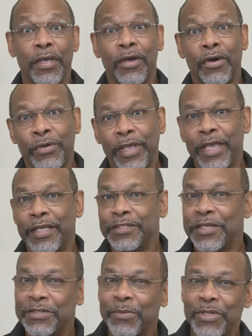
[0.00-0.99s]
Okay,
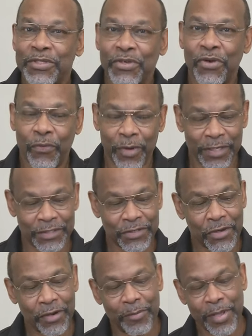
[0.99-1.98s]
six months ago when I
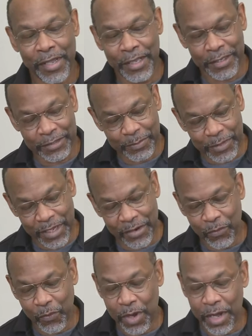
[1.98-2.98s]
started making this banana
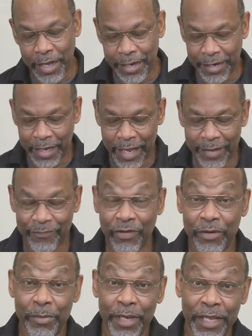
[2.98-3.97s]
wine, I have to
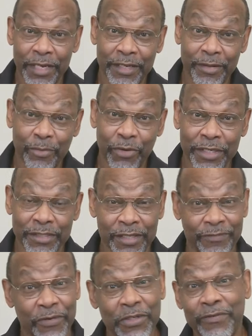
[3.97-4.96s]
admit,
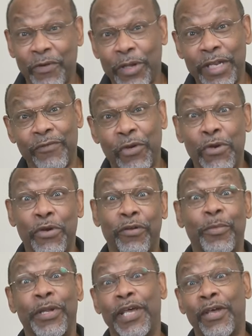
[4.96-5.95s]
first of all, I never heard of
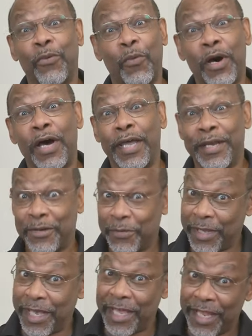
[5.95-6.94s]
banana wine.
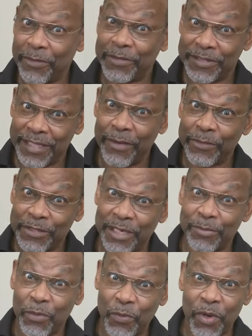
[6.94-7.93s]
Okay, that was that was
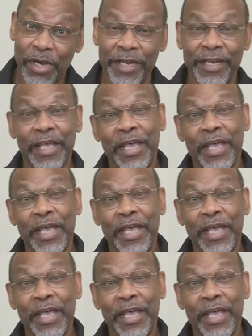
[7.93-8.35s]
number one.